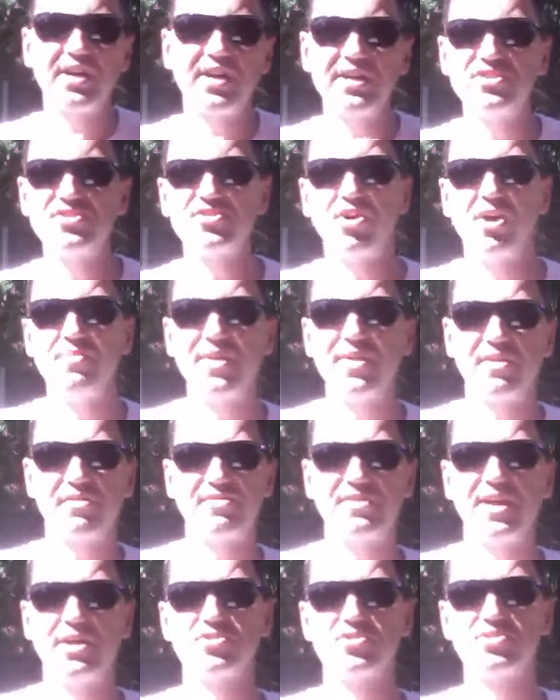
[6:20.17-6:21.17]
days' time that
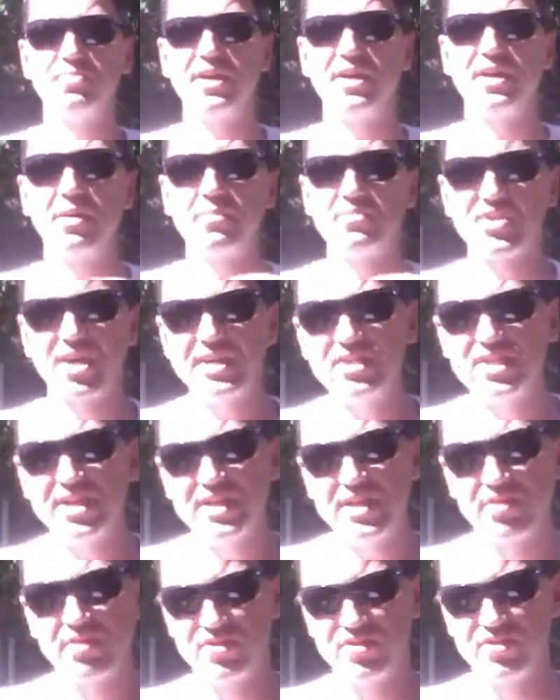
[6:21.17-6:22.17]
$1,000 becomes
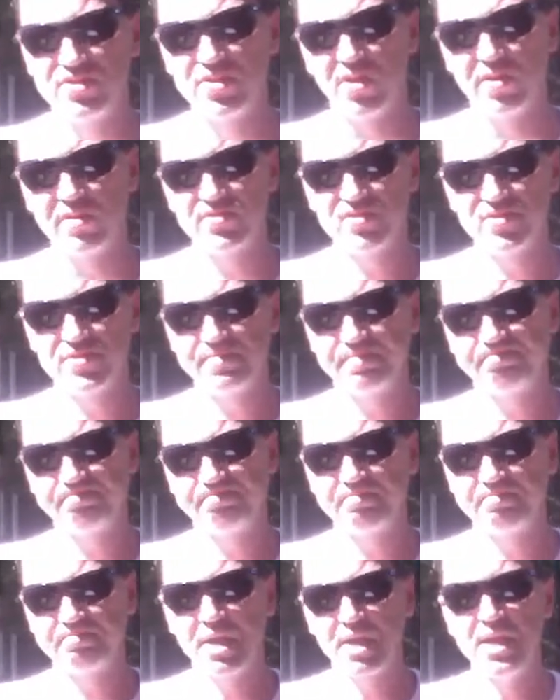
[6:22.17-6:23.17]
$1,800,
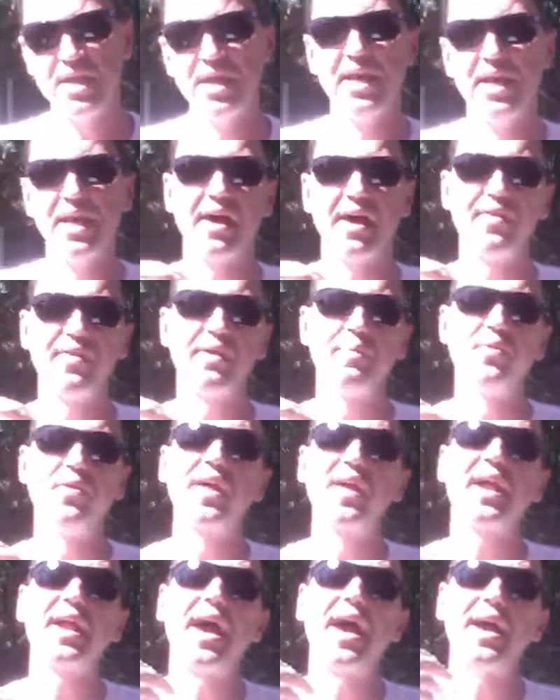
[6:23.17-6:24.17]
and they put
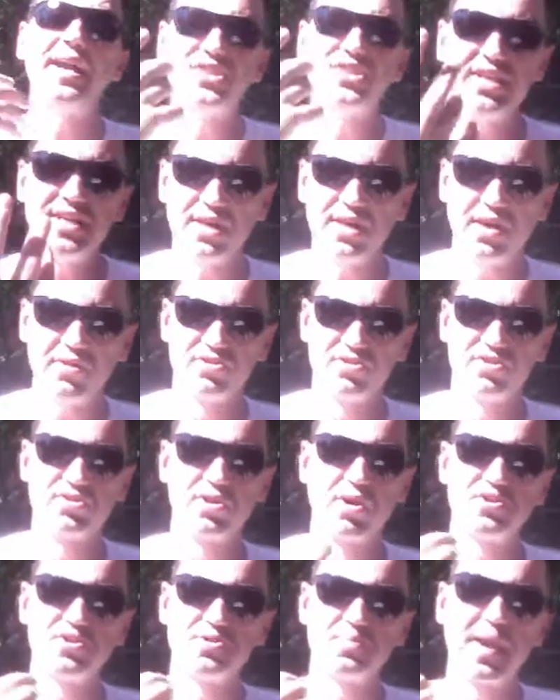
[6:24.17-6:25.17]
that
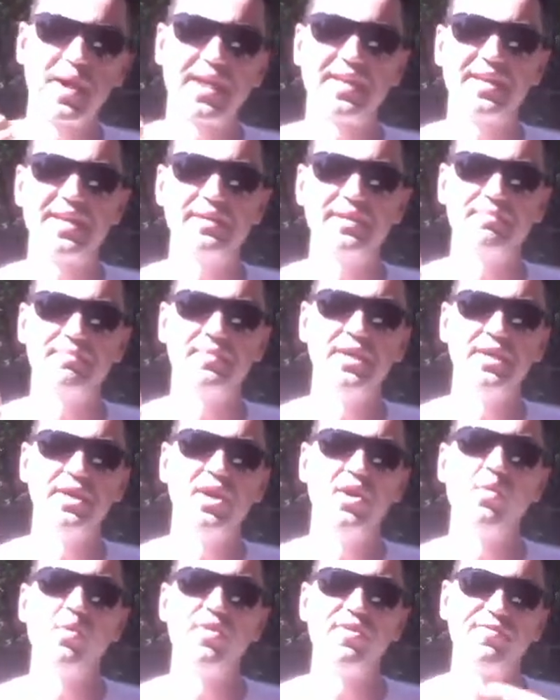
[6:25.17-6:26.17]
$1,800 back in.
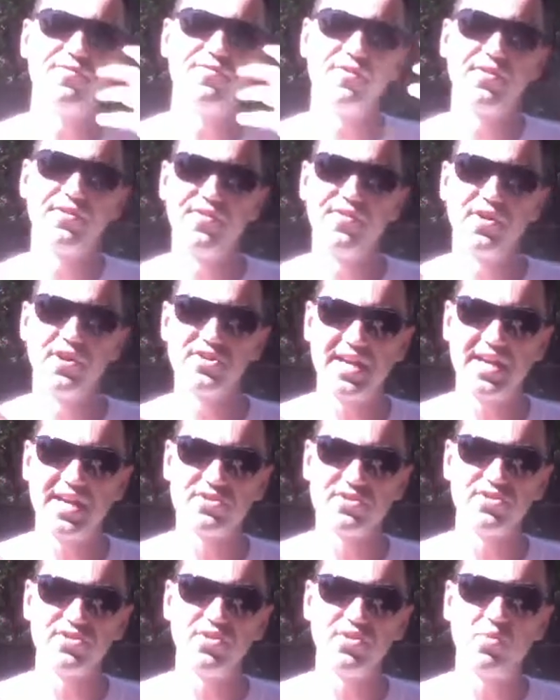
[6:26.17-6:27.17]
Well, for the first
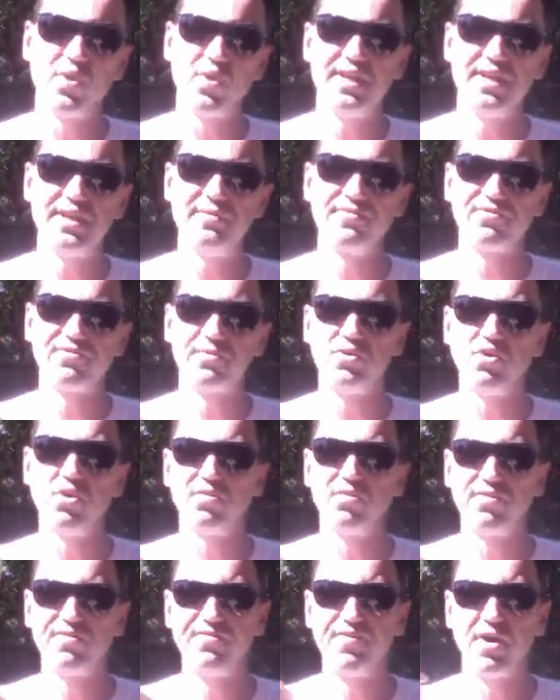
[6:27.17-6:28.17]
$1,000 that went in from
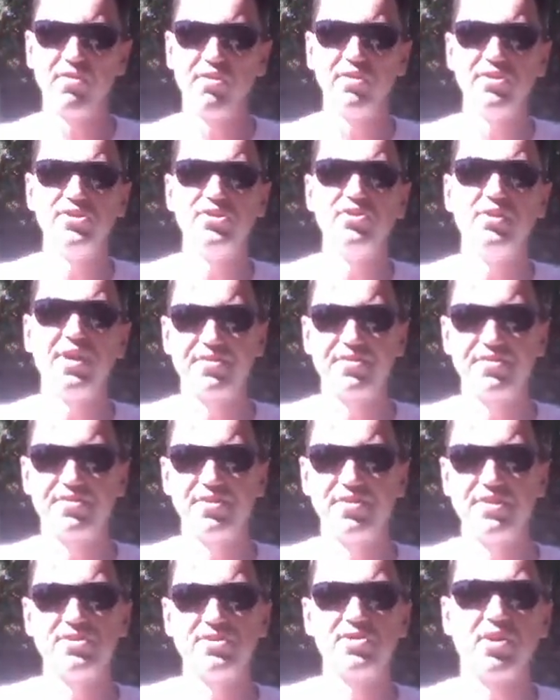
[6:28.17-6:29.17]
your referrer, you get
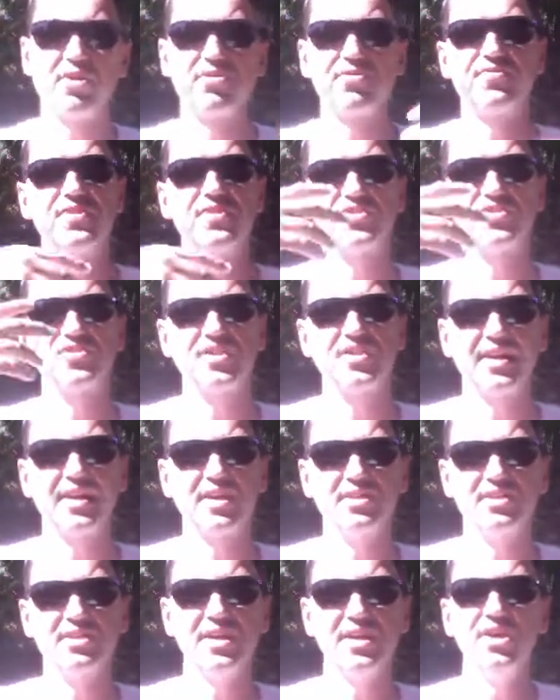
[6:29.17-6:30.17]
$30. For the
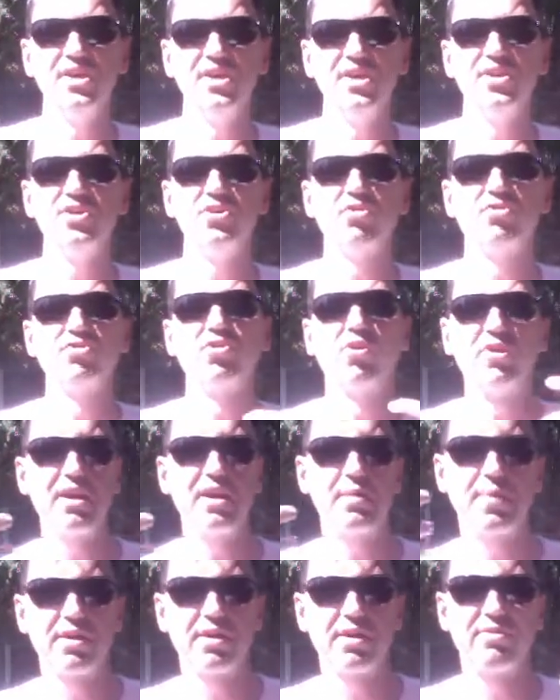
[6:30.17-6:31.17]
second, you're
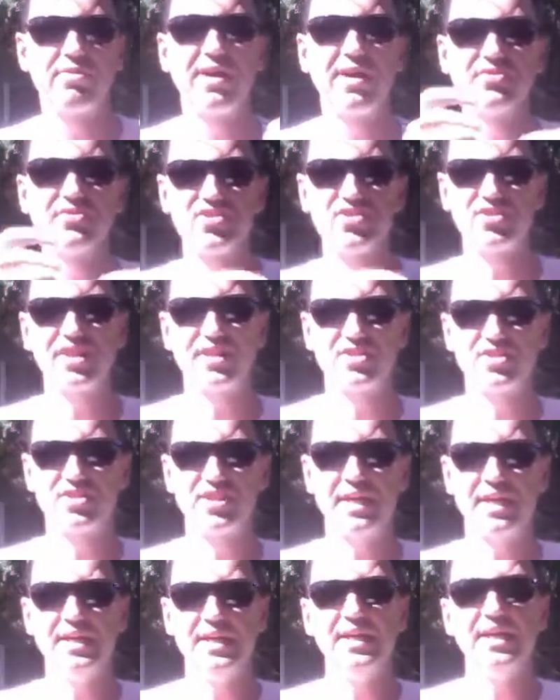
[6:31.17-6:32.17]
talking about around
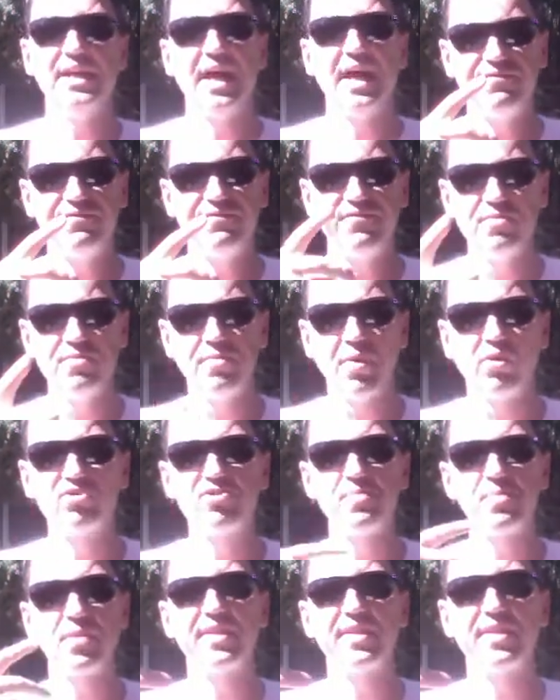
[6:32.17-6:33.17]
$60. And if you
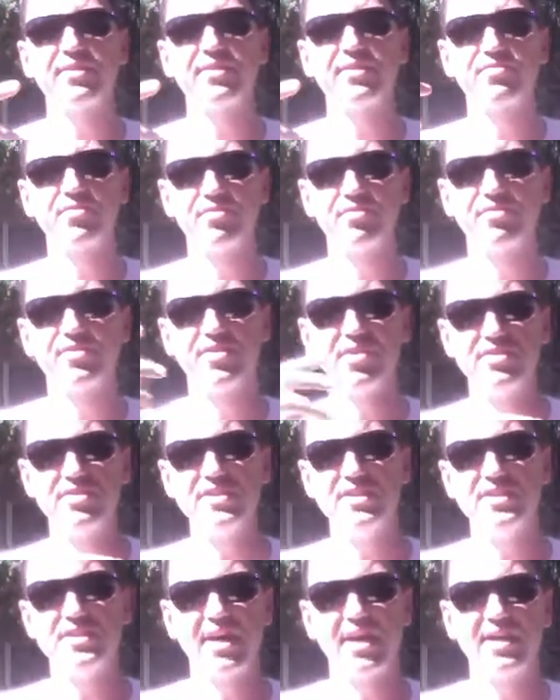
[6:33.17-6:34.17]
multiply that through
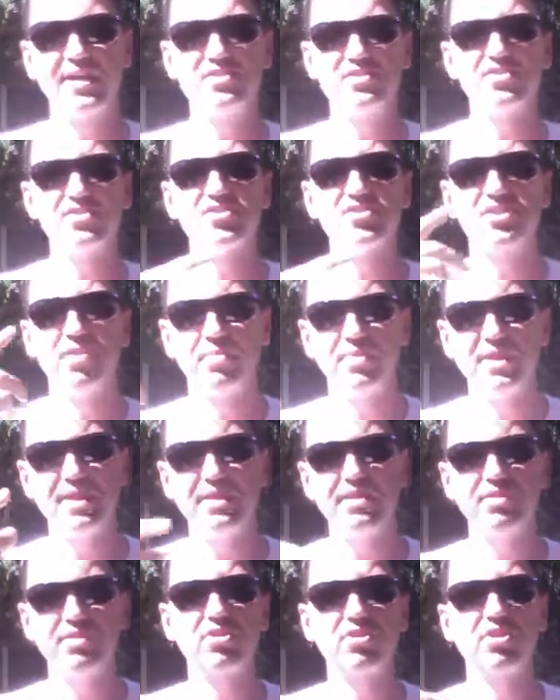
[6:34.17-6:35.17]
30 days and
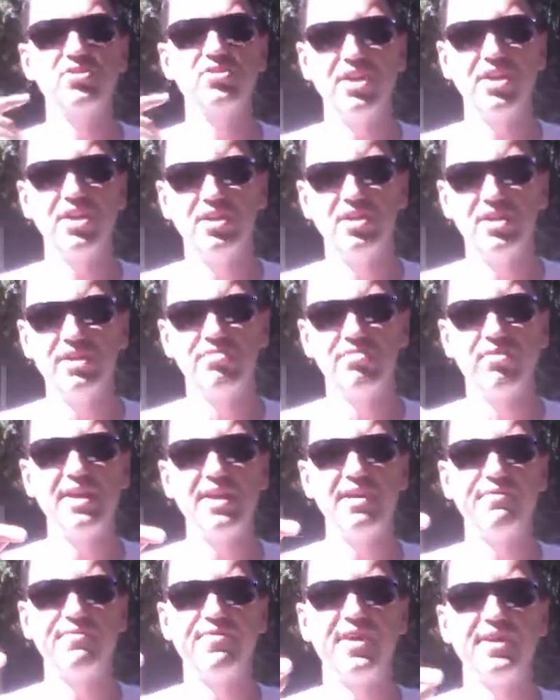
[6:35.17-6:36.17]
somebody continually
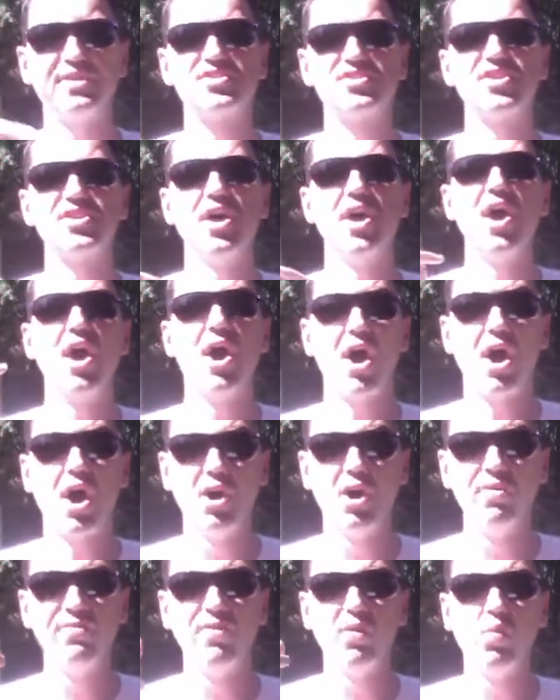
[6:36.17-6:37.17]
reinvests
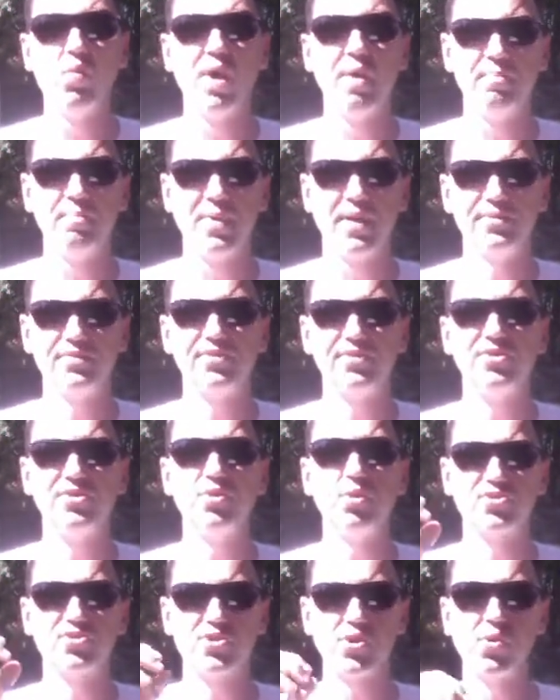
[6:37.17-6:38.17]
over 1 month,
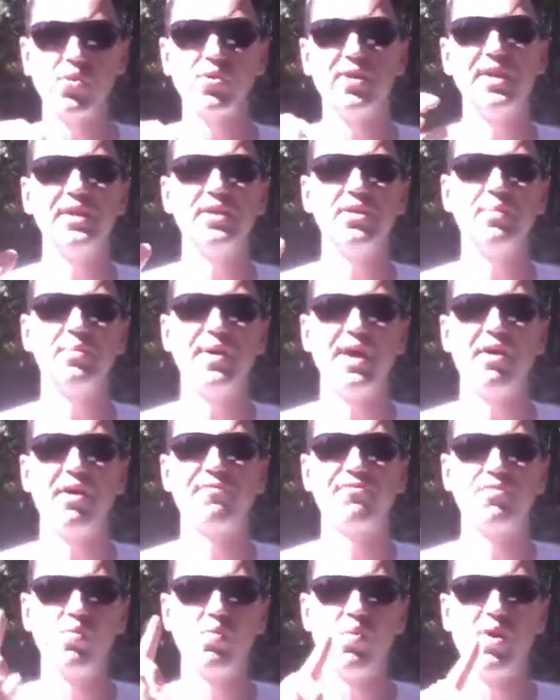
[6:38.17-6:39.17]
you're talking
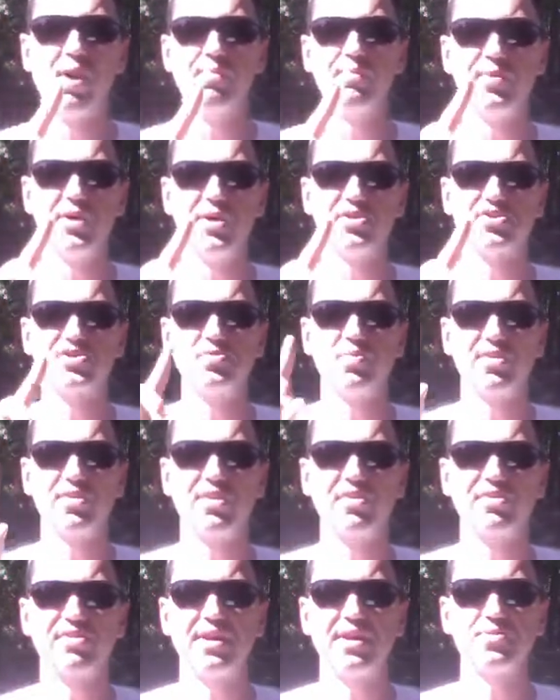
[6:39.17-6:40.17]
about, from one person with
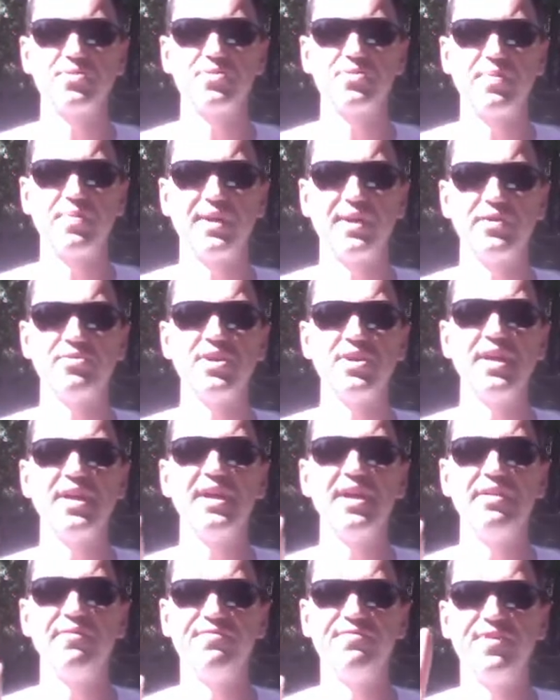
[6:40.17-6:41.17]
£1,000
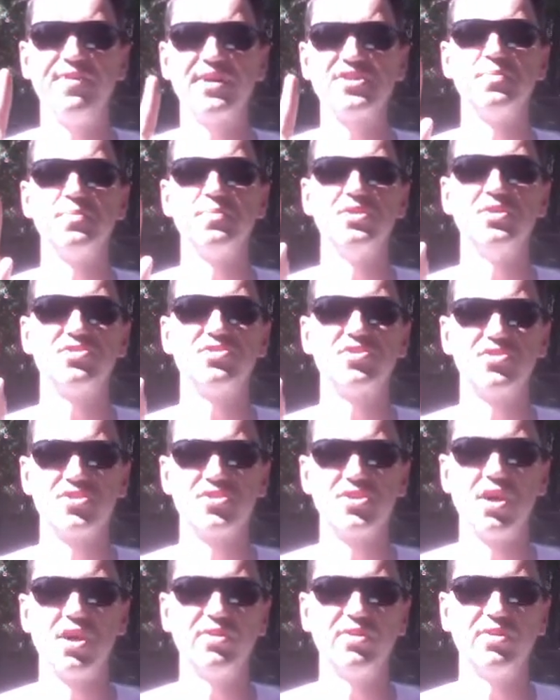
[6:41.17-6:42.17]
investment to
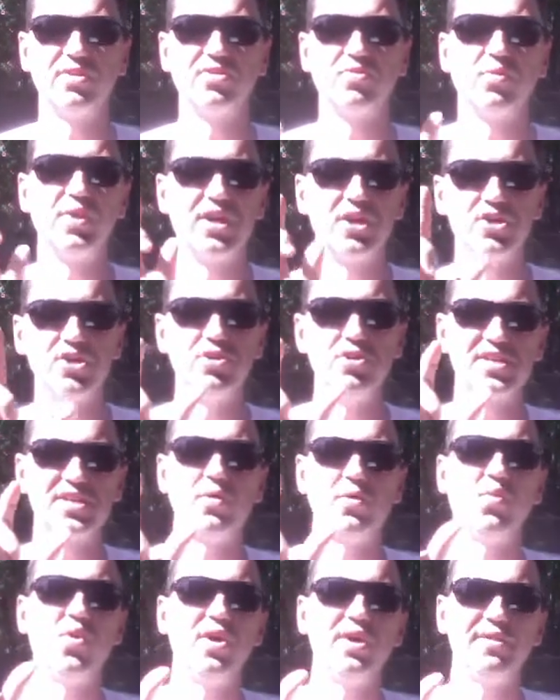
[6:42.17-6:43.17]
start with, and we can use
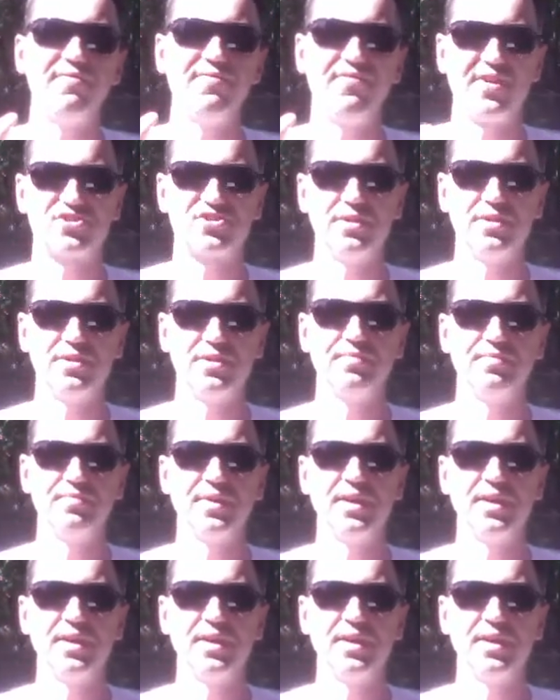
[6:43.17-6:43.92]
that word investment,